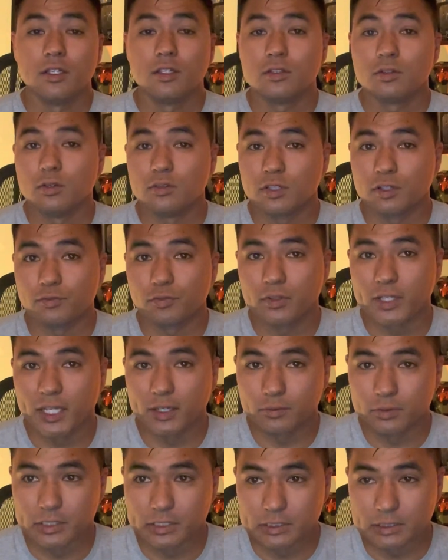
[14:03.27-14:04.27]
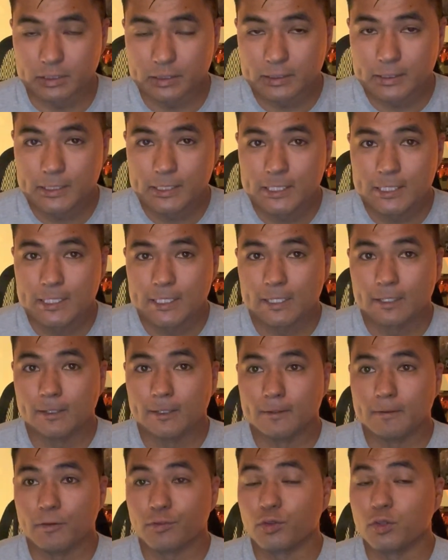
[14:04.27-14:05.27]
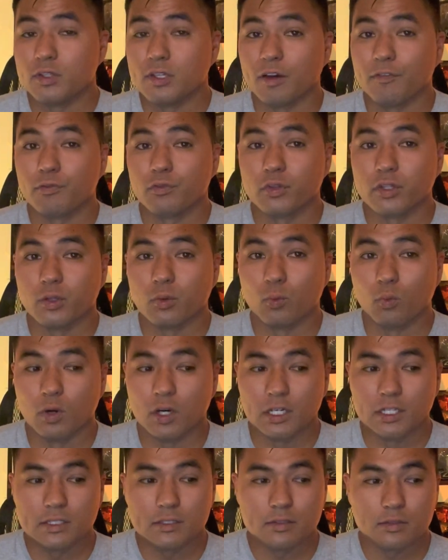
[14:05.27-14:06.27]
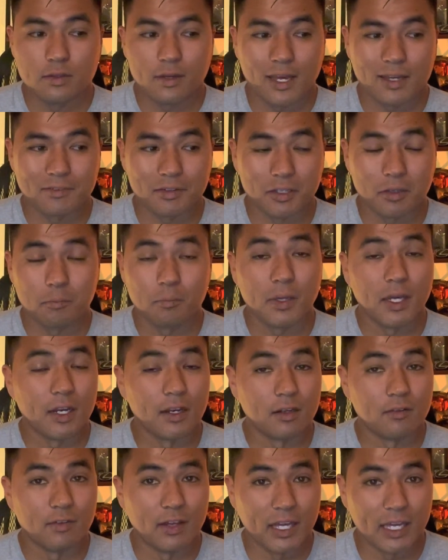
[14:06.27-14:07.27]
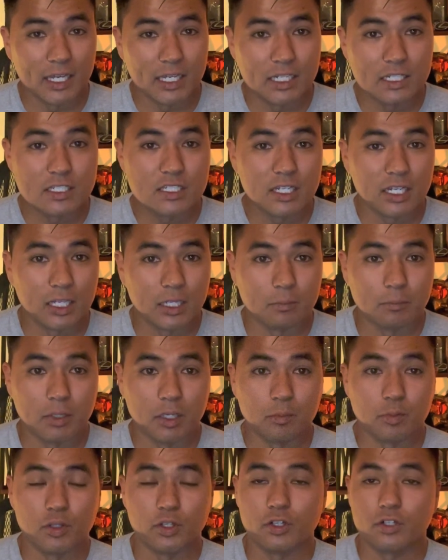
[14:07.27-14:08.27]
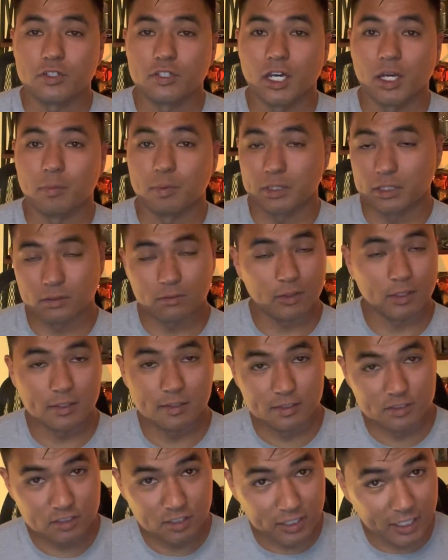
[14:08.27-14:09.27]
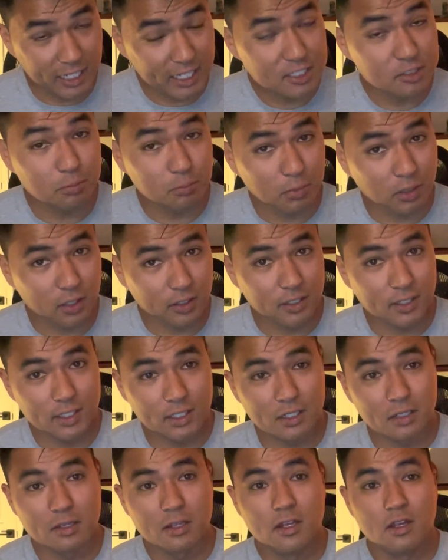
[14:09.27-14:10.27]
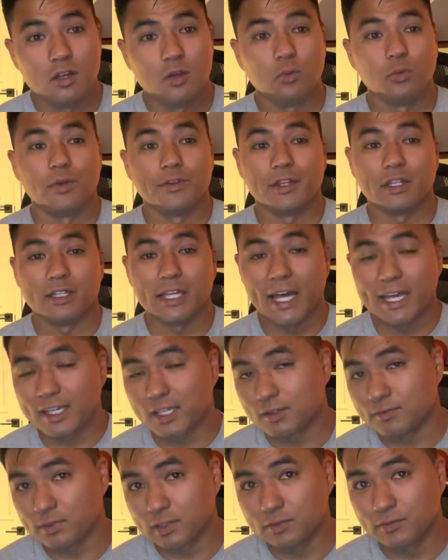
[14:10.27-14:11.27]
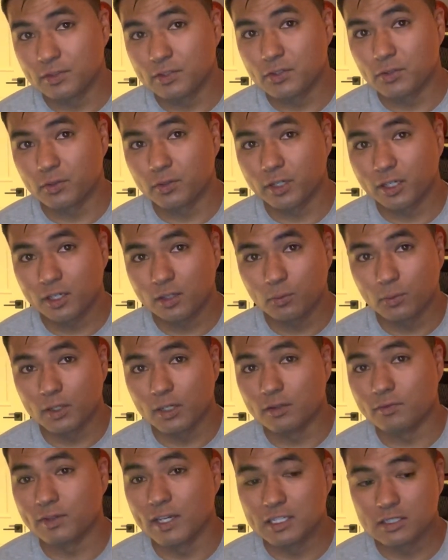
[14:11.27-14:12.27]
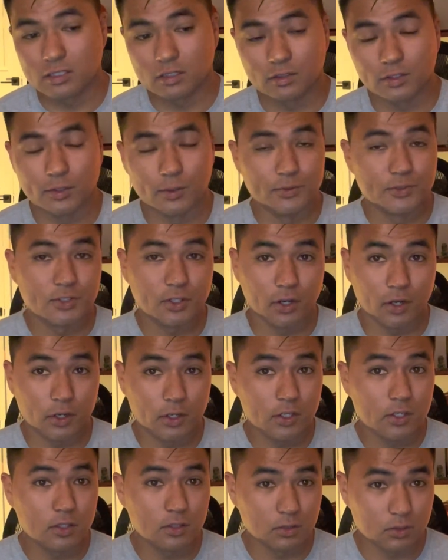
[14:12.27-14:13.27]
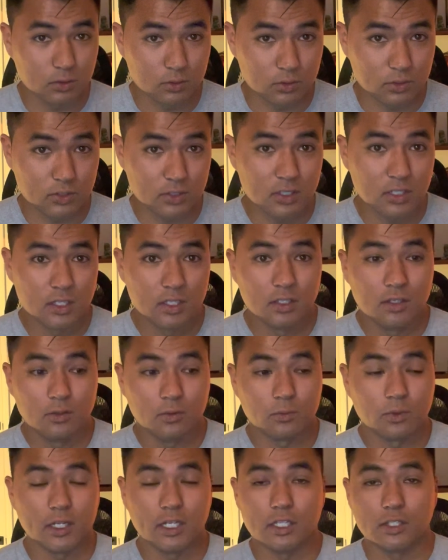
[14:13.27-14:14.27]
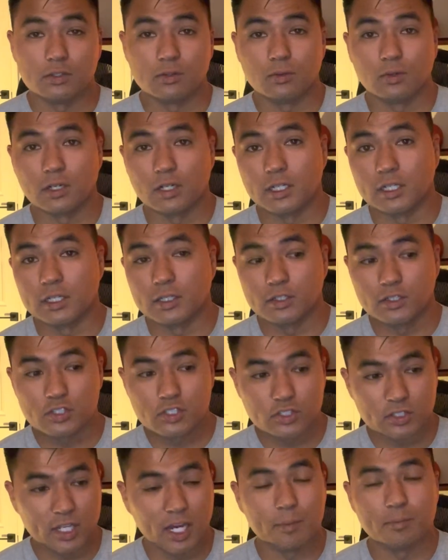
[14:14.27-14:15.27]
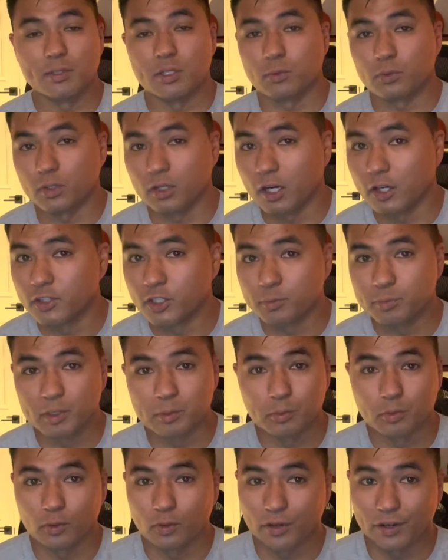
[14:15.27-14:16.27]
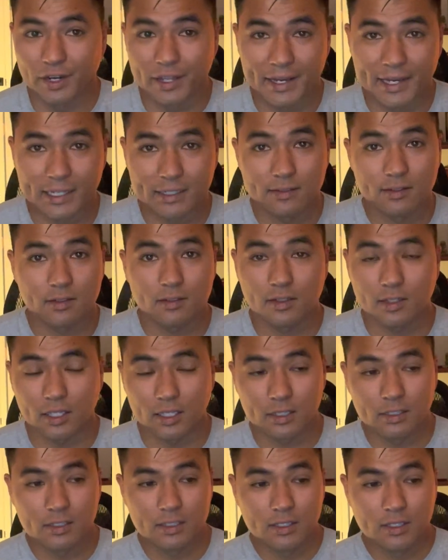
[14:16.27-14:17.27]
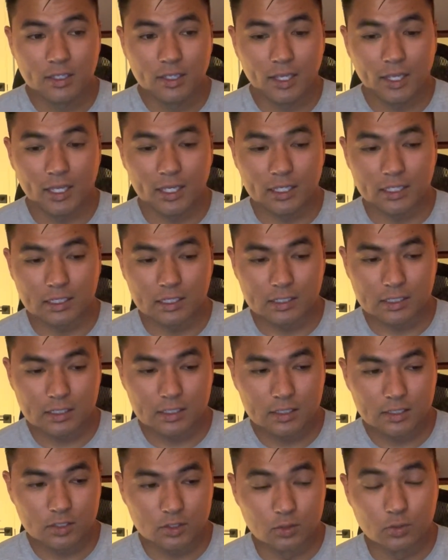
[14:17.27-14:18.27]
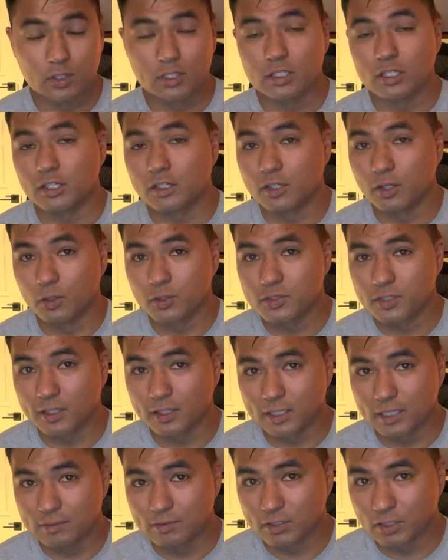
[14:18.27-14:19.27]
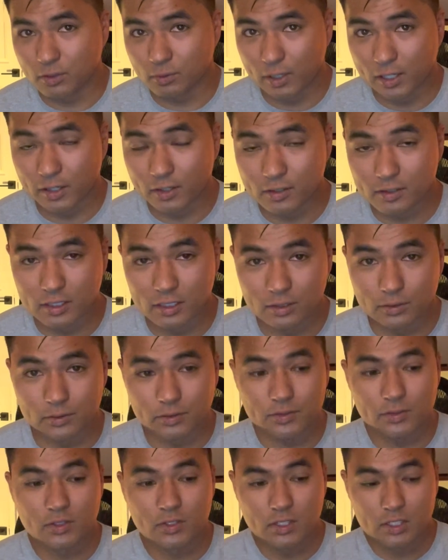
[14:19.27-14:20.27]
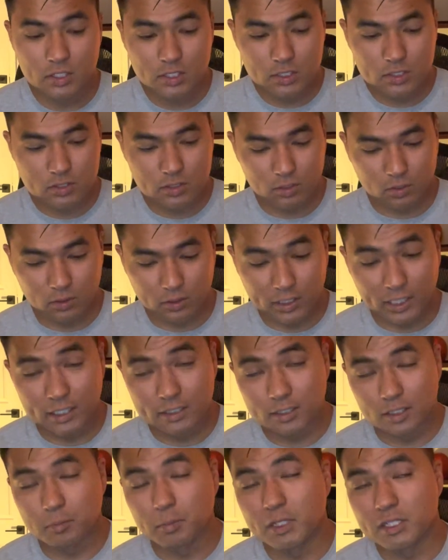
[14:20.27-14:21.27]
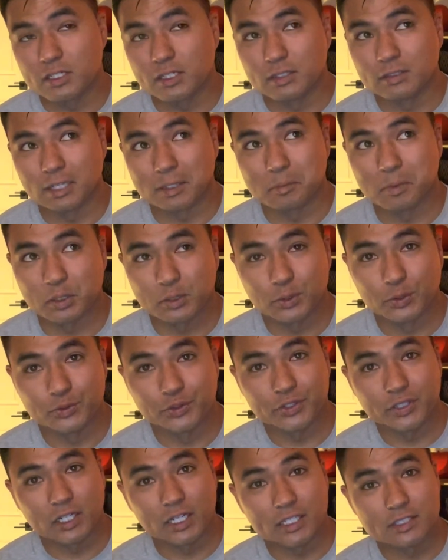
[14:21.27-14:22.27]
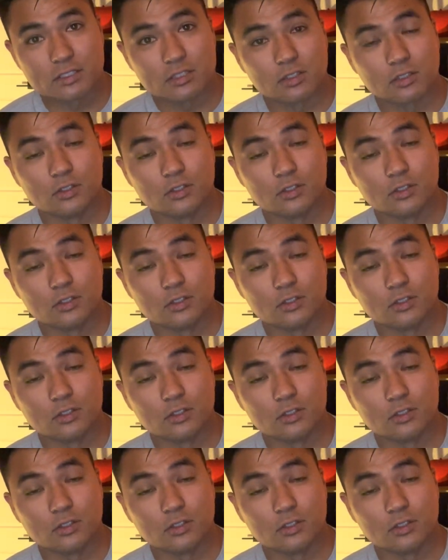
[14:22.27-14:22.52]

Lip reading: Use it for that reason. If you definitely want to have a competitive edge and maybe you're shopping in today's market with a lack of inventory, renovation loans are huge, right? You are shopping where other people are not, okay? And you can negotiate even greater deals. So, and I did mention, I talked about closing costs.